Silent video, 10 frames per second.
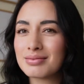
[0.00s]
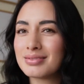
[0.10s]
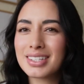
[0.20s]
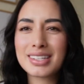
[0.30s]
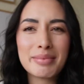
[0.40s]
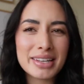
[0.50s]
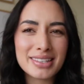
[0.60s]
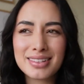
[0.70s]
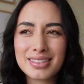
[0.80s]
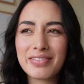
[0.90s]
Does that make
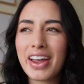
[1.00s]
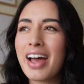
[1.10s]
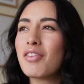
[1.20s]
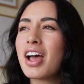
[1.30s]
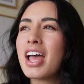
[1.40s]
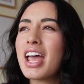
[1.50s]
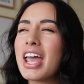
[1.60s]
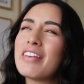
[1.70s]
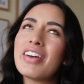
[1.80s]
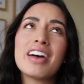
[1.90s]
sense? If I
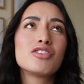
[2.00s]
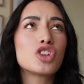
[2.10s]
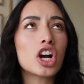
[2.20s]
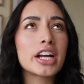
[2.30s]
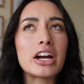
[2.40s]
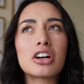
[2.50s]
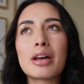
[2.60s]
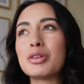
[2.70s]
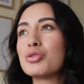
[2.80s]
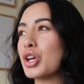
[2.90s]
have dark hair and
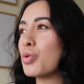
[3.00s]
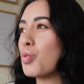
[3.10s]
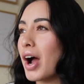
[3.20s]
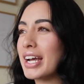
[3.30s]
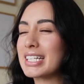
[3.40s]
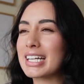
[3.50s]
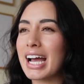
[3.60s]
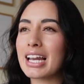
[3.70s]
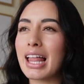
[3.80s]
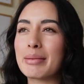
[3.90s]
I'm using white, it
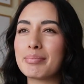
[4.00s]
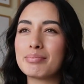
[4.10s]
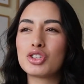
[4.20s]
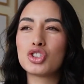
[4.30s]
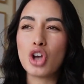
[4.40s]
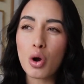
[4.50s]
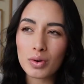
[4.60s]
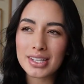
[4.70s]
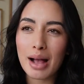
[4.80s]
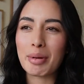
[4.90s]
kind of like
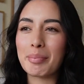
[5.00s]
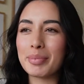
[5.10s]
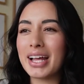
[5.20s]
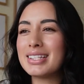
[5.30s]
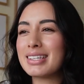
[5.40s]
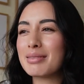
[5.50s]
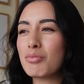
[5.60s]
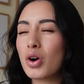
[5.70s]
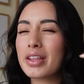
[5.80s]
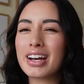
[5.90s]
soaks up and blends in
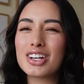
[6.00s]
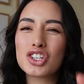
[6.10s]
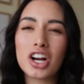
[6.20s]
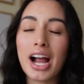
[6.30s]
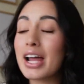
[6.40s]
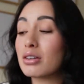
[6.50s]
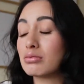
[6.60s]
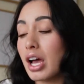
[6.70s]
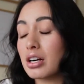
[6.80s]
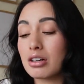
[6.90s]
more than a dark. I
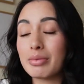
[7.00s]
don't know.